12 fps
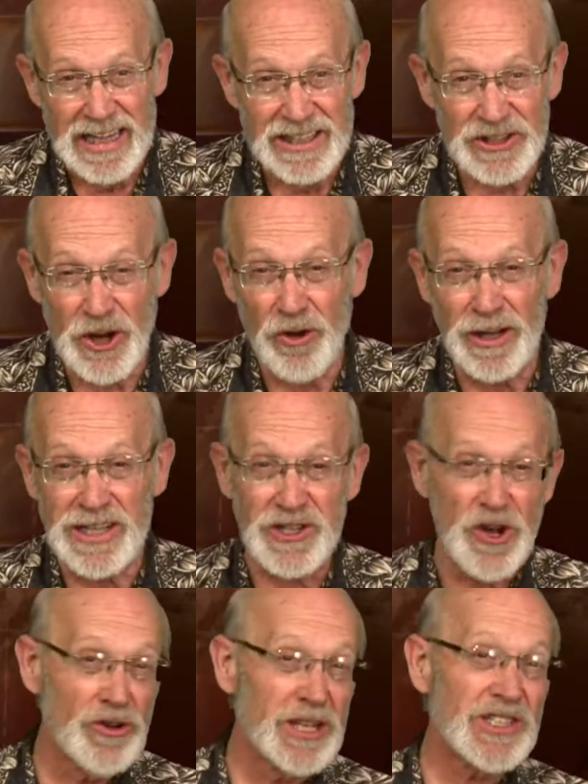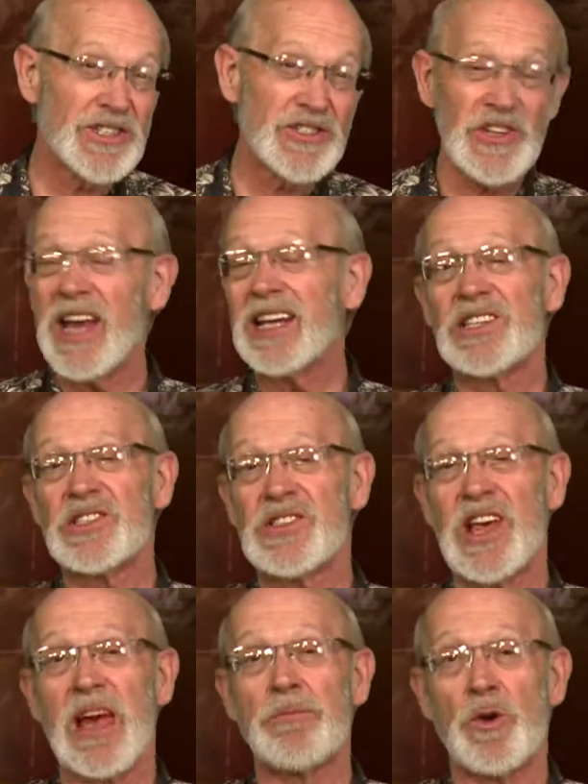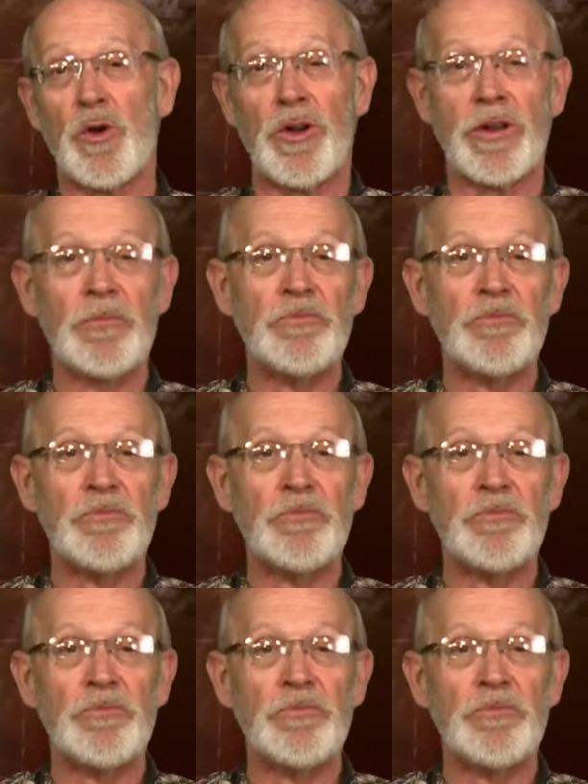So let's go to 2 Samuel